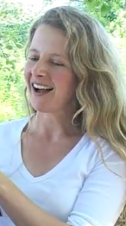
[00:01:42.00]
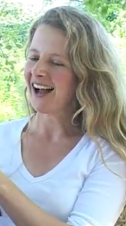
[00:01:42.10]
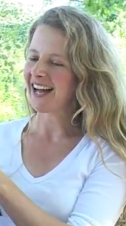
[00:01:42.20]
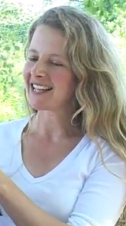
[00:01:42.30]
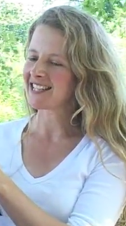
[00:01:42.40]

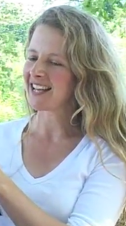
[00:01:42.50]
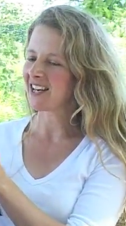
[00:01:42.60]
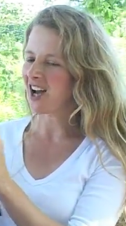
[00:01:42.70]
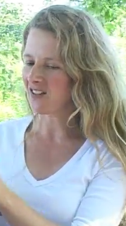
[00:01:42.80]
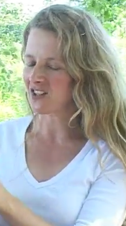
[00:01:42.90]
and
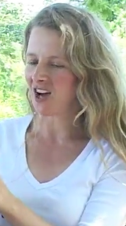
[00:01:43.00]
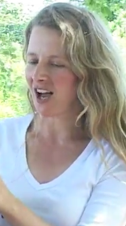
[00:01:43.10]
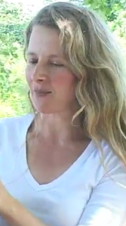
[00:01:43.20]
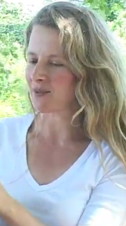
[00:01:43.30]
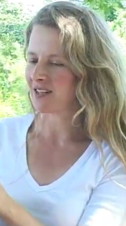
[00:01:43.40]
then other
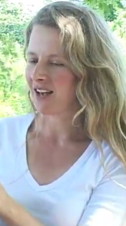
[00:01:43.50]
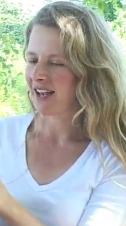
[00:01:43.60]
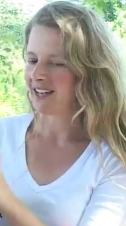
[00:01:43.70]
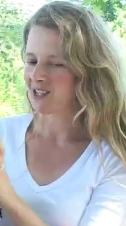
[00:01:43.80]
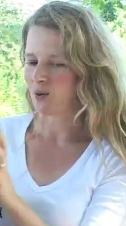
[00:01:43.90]
times
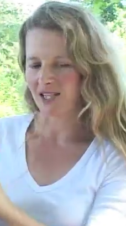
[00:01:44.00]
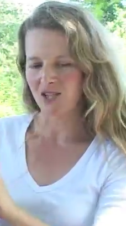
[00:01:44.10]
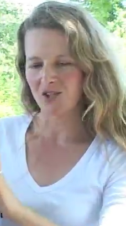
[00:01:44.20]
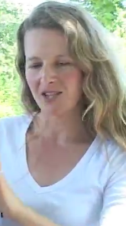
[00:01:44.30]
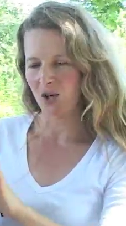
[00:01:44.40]
it's quite
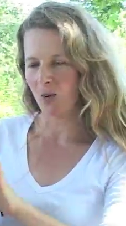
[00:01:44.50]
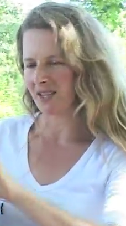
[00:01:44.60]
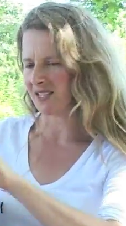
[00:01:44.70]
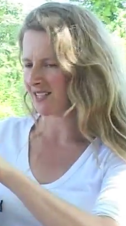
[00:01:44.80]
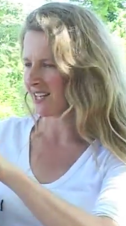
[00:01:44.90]
interesting when
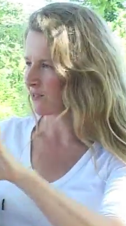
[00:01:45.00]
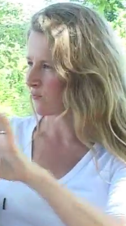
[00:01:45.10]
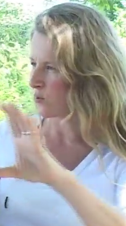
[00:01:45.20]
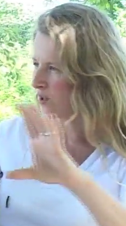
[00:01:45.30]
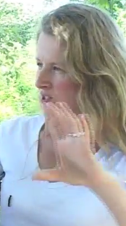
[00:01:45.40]
there's a set of
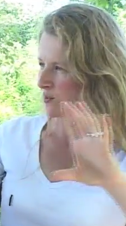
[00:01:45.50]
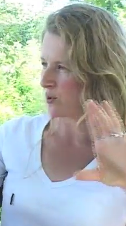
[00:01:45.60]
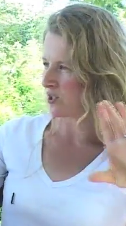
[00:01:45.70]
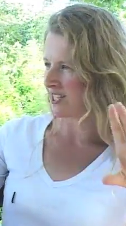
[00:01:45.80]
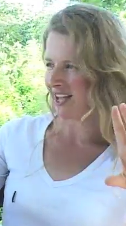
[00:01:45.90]
drawings to
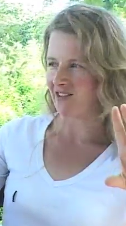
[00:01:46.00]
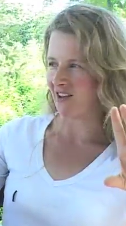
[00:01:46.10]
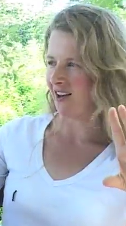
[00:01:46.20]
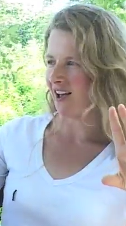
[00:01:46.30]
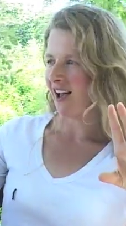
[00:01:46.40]
put
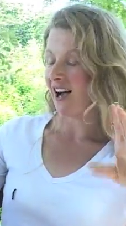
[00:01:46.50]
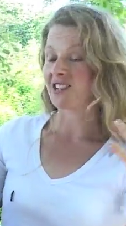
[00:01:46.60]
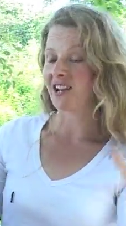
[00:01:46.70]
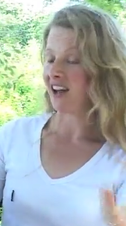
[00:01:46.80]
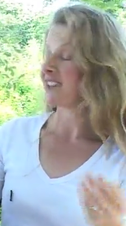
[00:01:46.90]
together. At
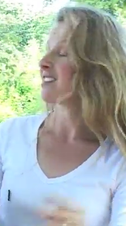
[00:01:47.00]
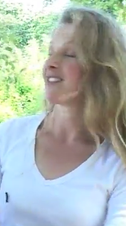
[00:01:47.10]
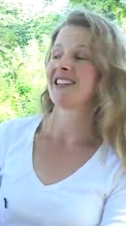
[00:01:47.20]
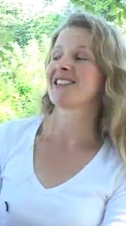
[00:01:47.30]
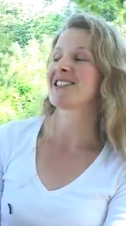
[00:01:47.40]
a glance I
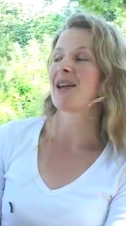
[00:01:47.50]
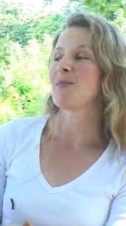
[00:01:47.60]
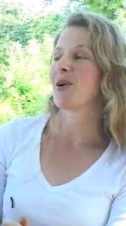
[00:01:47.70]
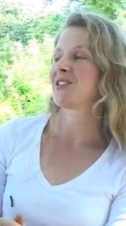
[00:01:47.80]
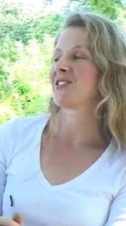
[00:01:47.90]
think the same
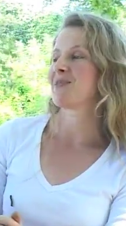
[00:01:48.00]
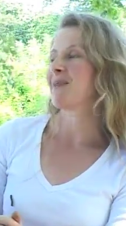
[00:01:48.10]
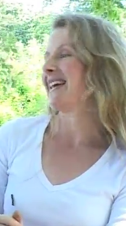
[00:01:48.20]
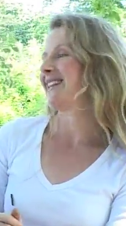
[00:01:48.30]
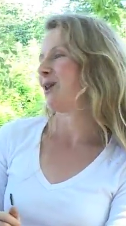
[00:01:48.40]
person's
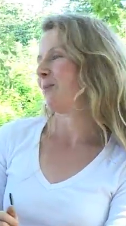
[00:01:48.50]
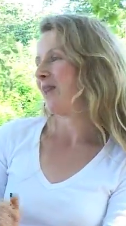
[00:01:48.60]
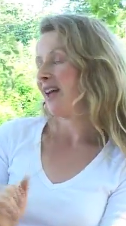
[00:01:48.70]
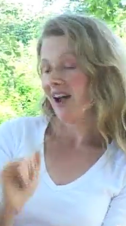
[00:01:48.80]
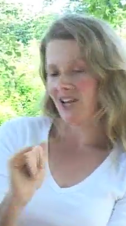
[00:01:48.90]
made them,
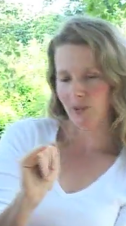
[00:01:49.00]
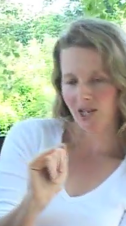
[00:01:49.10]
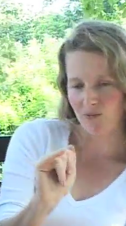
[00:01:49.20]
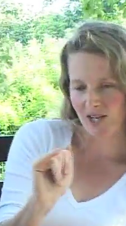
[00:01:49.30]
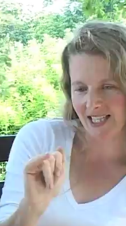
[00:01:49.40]
and then when
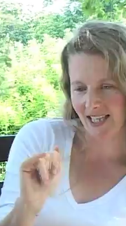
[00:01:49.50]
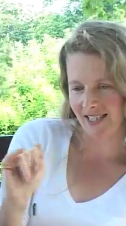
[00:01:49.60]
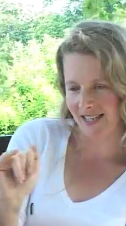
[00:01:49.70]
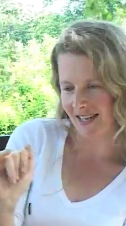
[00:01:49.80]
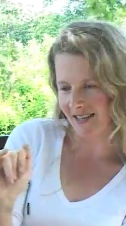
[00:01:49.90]
I read
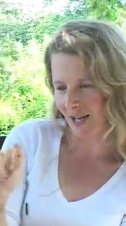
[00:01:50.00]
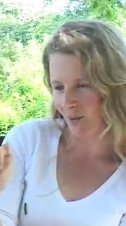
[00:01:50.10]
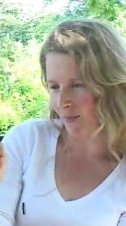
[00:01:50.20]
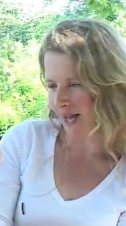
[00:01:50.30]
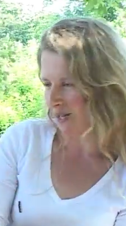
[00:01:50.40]
underneath they
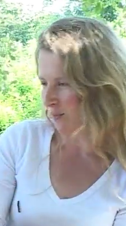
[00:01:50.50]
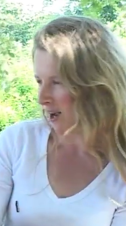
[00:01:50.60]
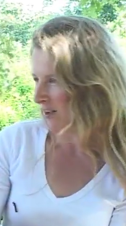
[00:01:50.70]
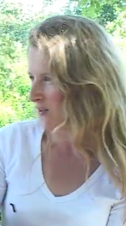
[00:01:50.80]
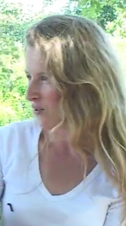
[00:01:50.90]
were made
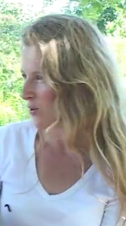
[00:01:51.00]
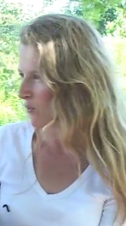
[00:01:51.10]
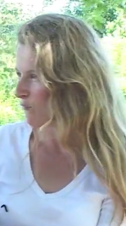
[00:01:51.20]
by 3 or